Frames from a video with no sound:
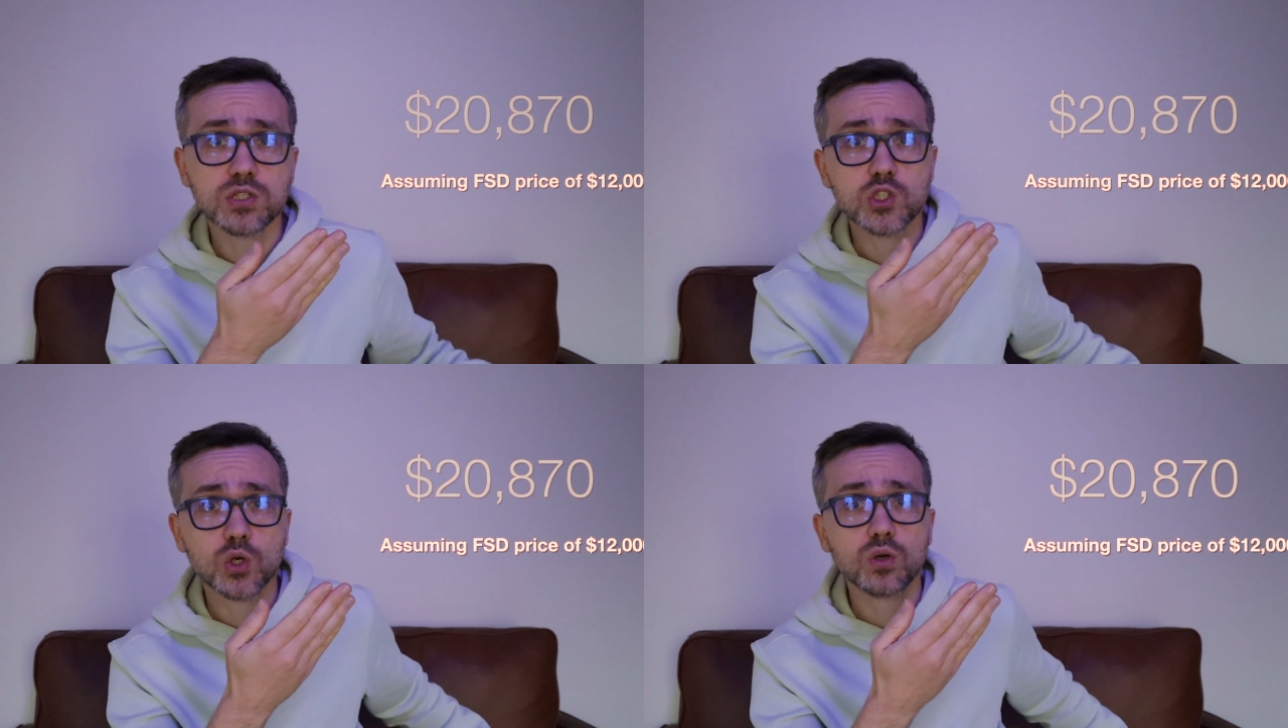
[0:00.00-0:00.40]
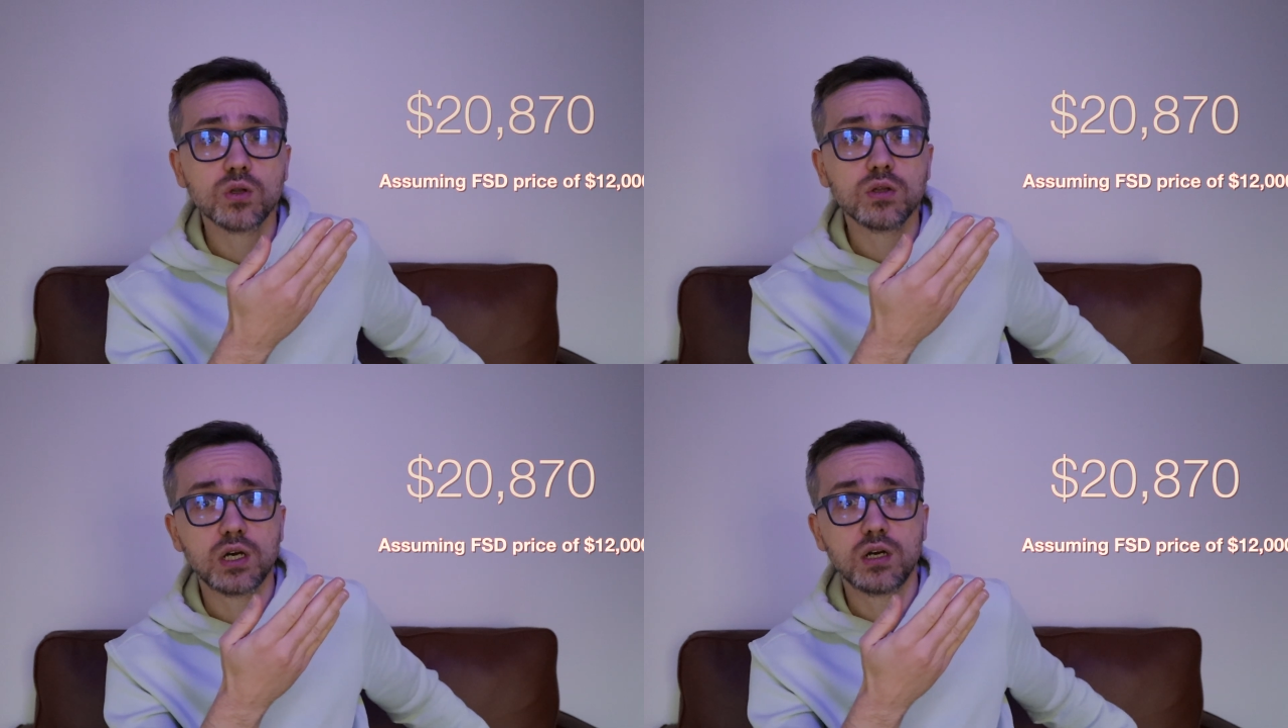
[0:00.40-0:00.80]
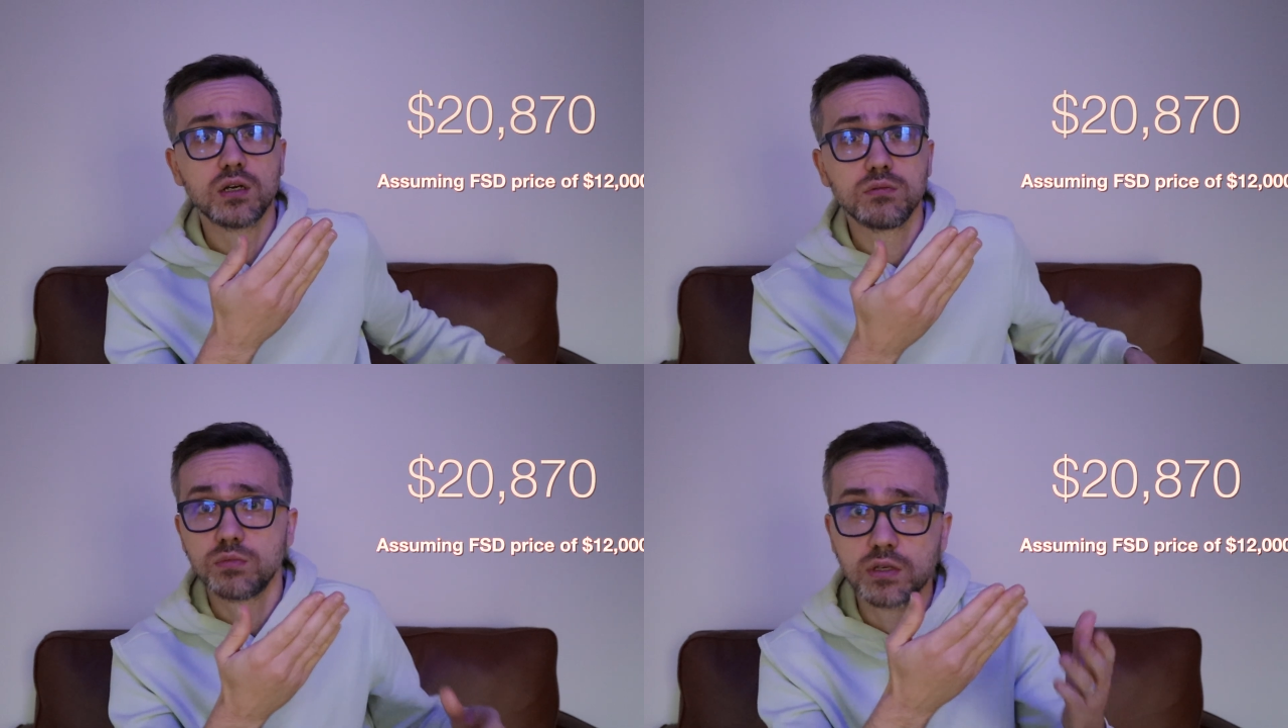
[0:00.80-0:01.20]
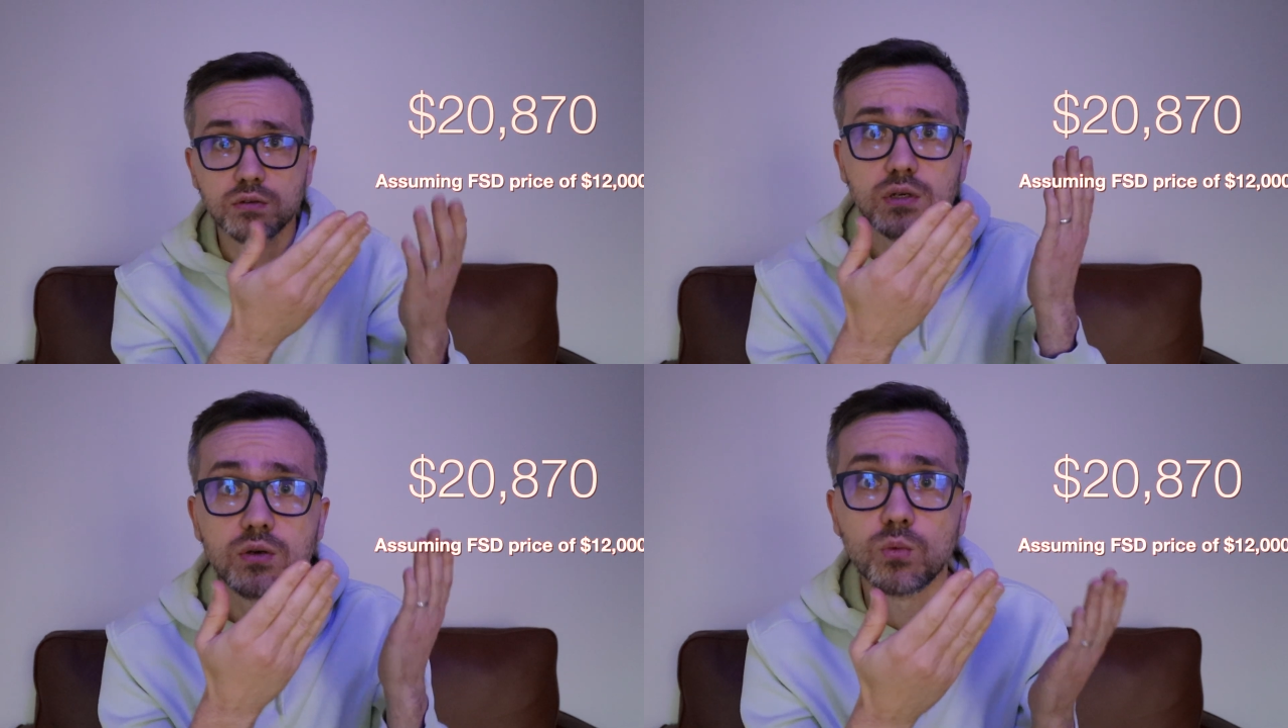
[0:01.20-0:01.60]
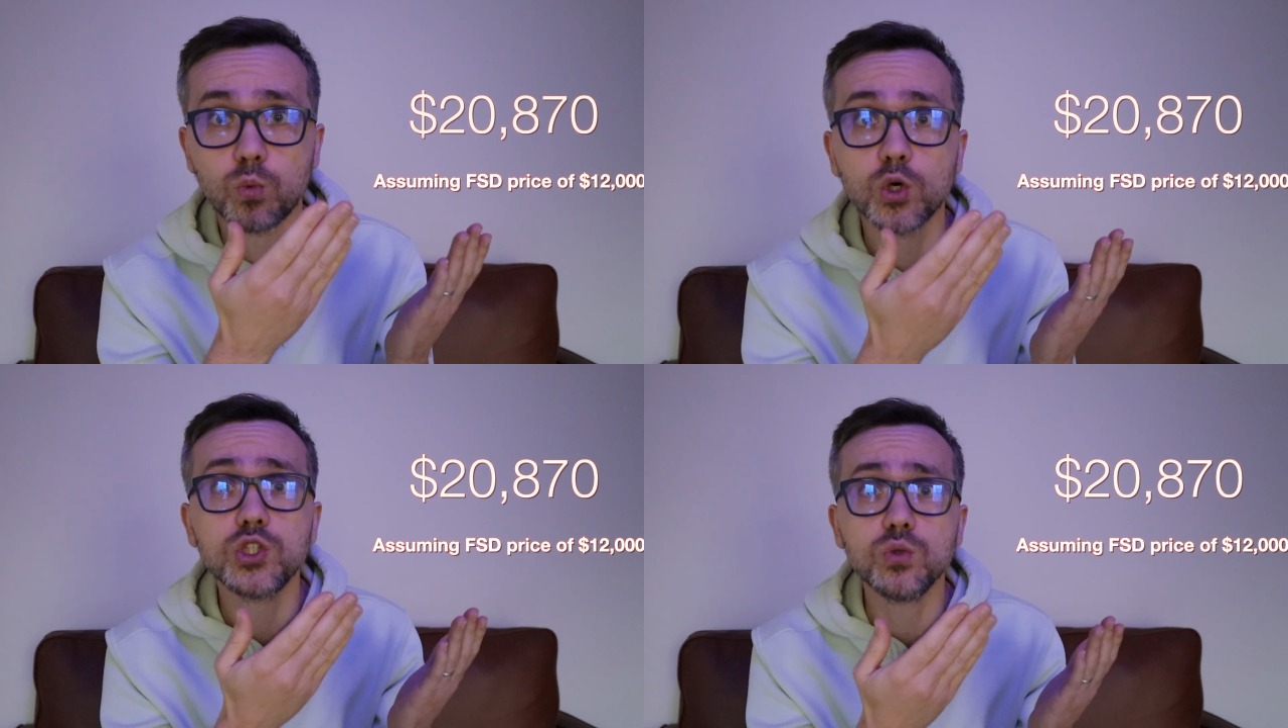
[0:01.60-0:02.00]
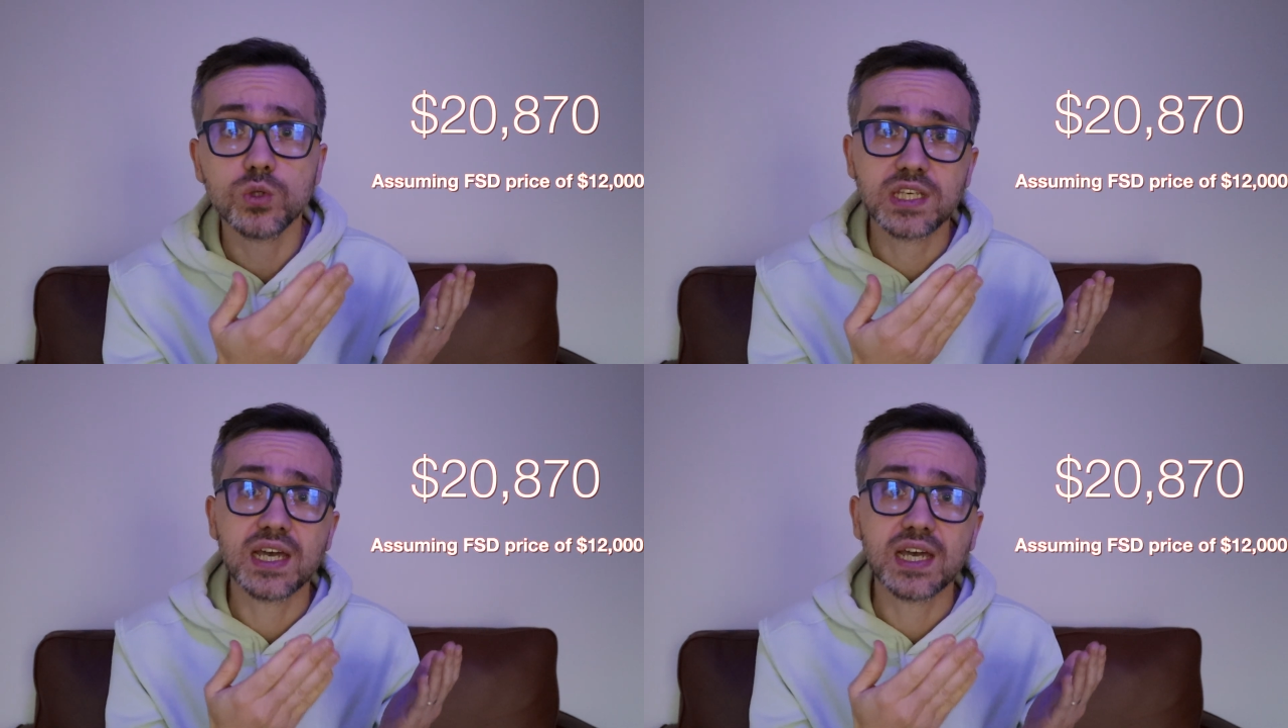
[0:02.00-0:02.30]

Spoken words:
the total what you would